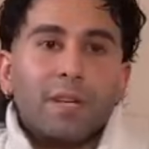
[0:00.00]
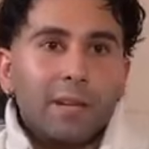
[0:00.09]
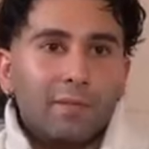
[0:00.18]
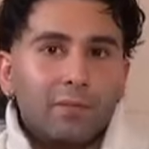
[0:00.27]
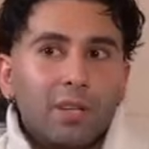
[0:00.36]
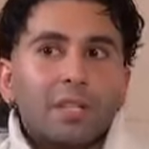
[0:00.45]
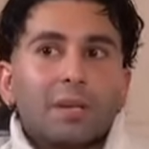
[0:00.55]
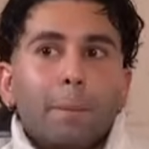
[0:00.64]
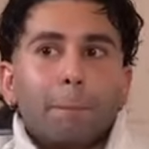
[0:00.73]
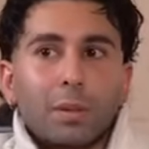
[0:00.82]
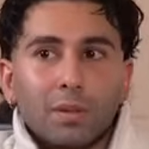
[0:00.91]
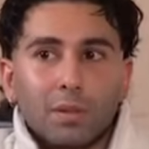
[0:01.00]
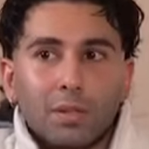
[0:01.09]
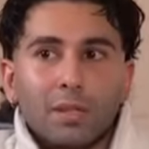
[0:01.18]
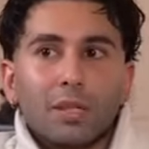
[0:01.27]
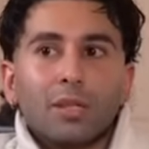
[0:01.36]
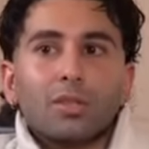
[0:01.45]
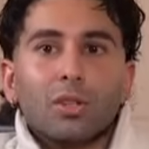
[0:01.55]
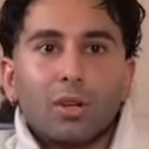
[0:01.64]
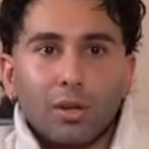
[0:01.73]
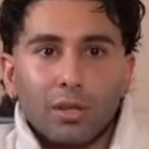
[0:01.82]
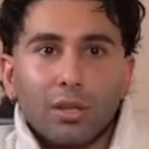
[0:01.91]
Favorite person
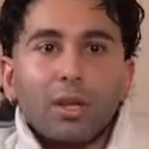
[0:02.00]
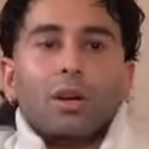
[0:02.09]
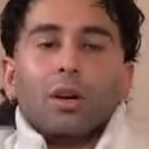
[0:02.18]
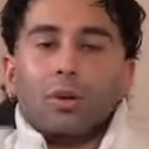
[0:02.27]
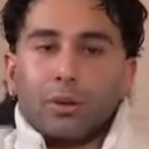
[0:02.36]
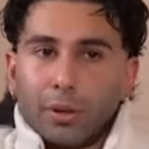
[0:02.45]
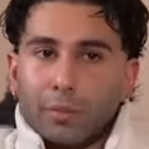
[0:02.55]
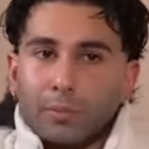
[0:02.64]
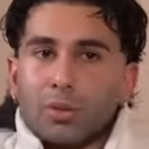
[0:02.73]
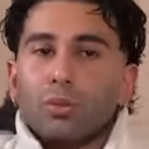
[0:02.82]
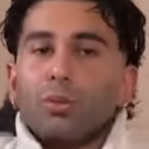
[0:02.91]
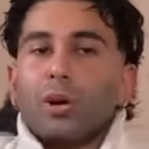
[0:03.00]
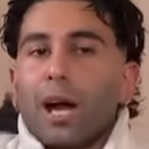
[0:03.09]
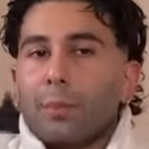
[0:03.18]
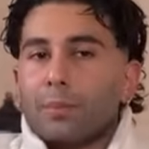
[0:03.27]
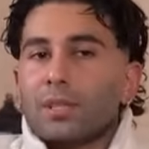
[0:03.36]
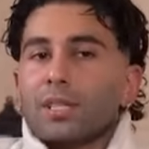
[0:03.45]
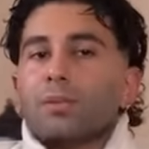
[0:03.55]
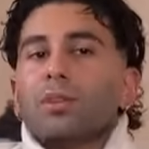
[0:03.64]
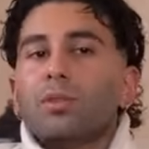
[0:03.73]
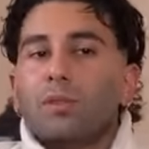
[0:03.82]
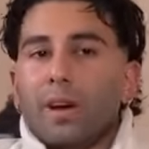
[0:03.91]
to gossip. Okay, so what happens is
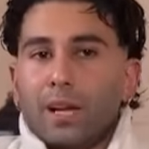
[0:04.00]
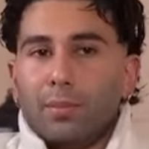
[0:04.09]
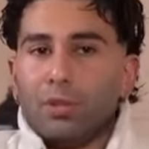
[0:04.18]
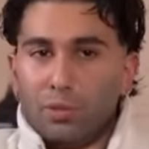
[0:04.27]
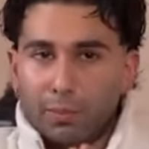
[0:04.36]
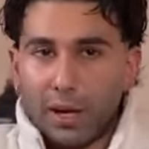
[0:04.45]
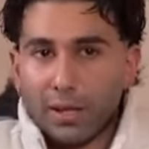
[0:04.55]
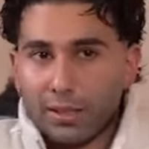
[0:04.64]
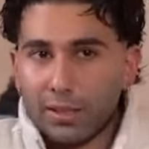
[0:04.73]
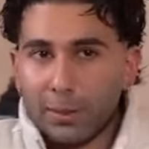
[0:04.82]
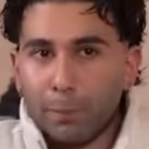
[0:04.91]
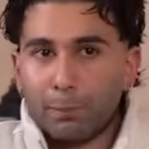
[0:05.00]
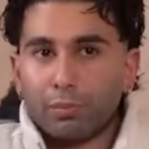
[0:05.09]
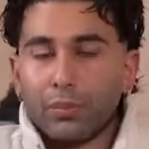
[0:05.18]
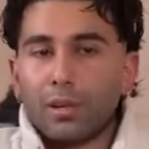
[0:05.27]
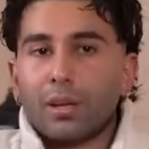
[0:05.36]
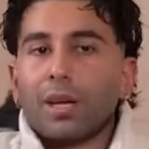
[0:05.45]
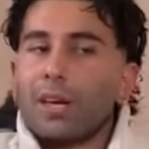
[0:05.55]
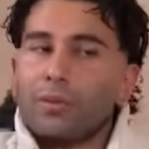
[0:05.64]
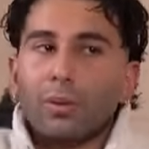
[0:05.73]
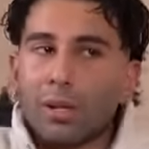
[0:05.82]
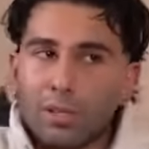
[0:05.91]
when you invite me to a party,
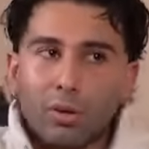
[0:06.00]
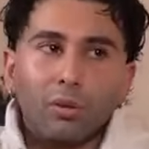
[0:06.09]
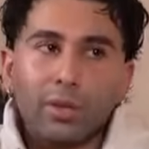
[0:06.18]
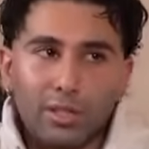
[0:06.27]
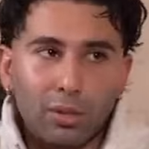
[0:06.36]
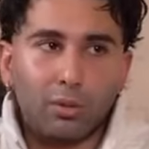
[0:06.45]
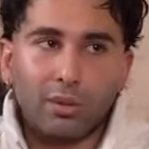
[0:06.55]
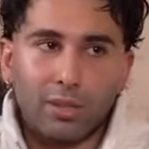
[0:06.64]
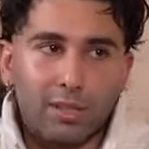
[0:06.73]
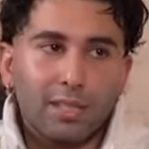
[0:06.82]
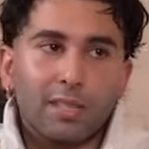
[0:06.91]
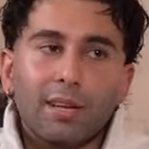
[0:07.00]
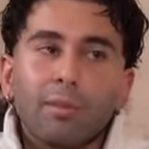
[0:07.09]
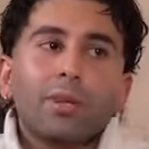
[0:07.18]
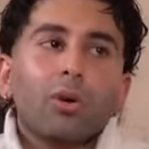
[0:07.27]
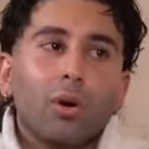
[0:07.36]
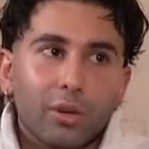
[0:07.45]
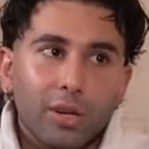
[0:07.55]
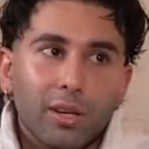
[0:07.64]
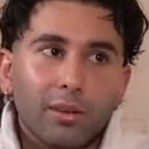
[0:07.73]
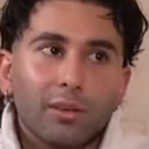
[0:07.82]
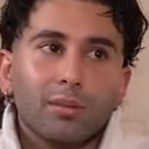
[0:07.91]
everyone's always known this. It's never been
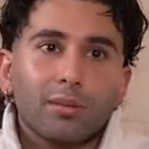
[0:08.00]
Orry.